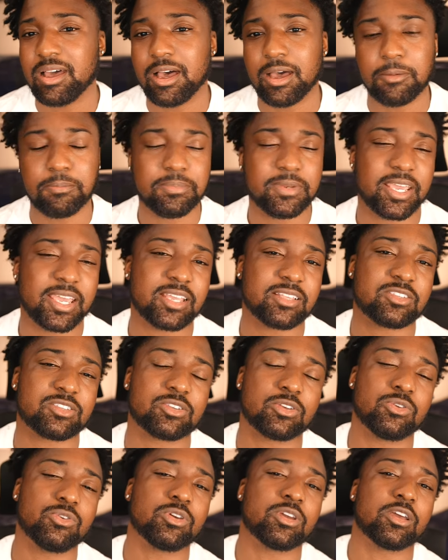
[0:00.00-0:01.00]
updates
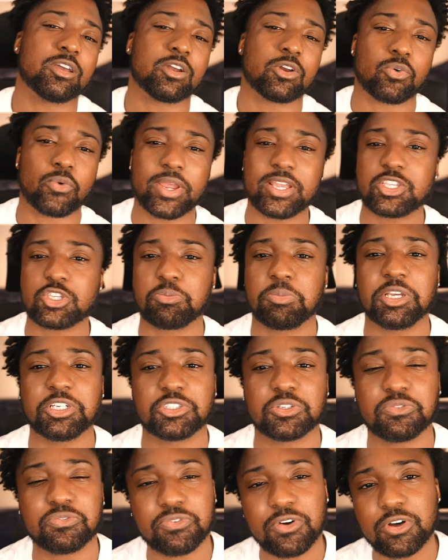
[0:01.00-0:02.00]
so you could create
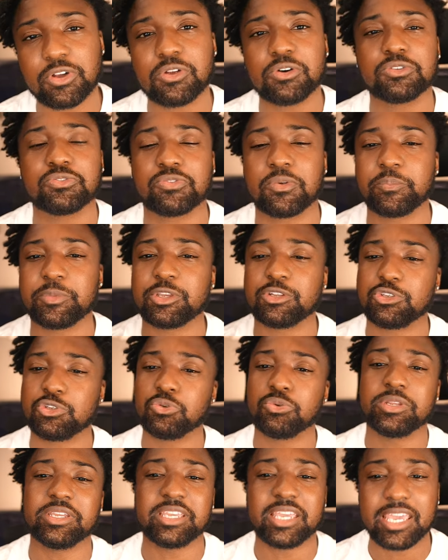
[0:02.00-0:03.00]
spatial photos from your
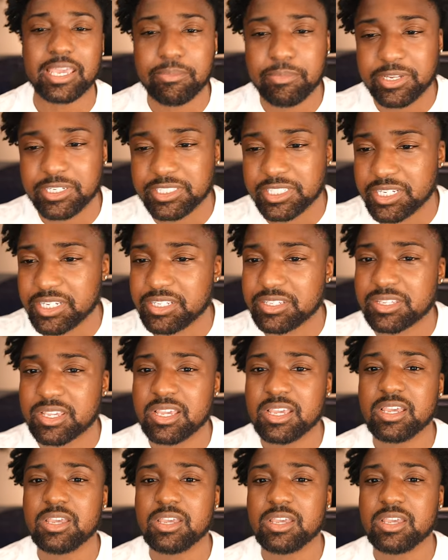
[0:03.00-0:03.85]
2D images,